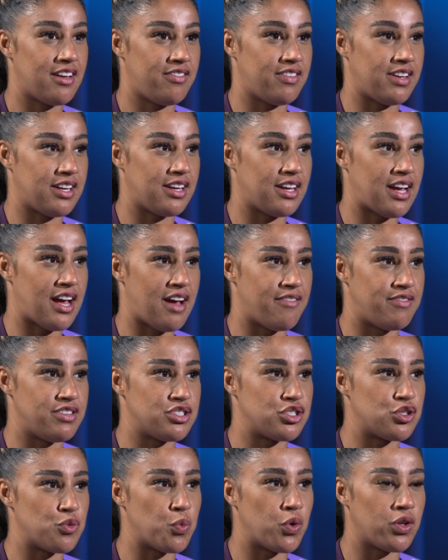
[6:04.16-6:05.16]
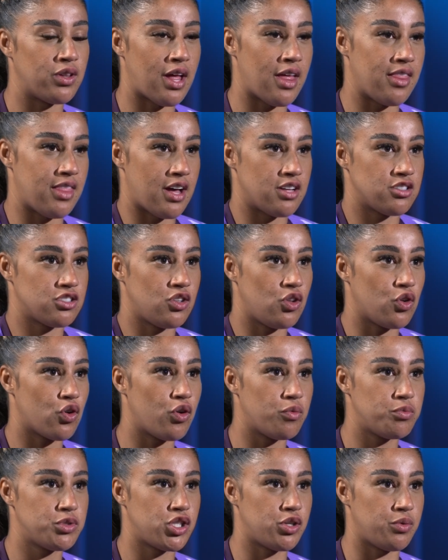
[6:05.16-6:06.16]
I think having someone like that to look
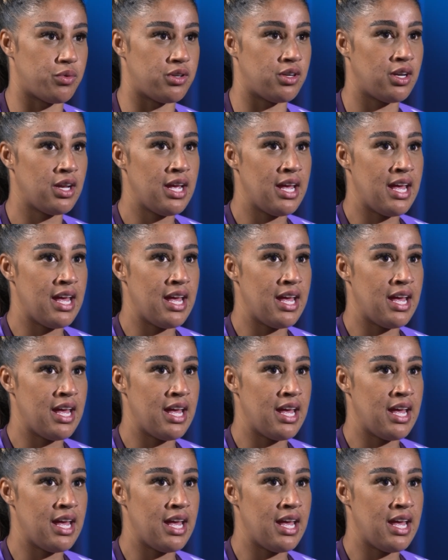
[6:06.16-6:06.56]
up to and